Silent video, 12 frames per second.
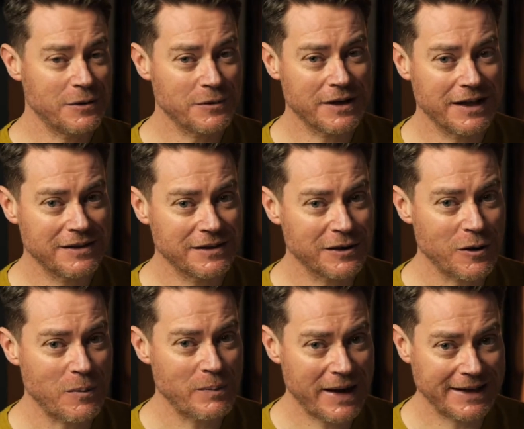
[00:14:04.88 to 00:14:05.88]
you're going to
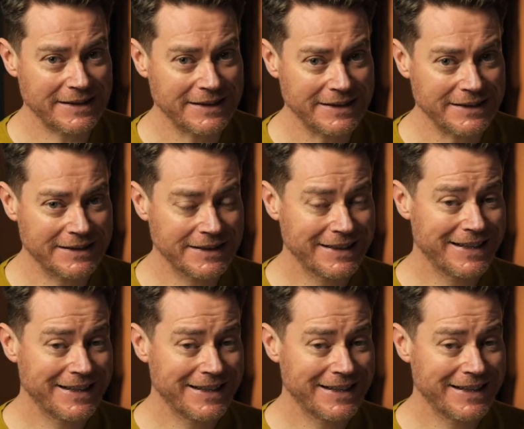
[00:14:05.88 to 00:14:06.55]
compact it,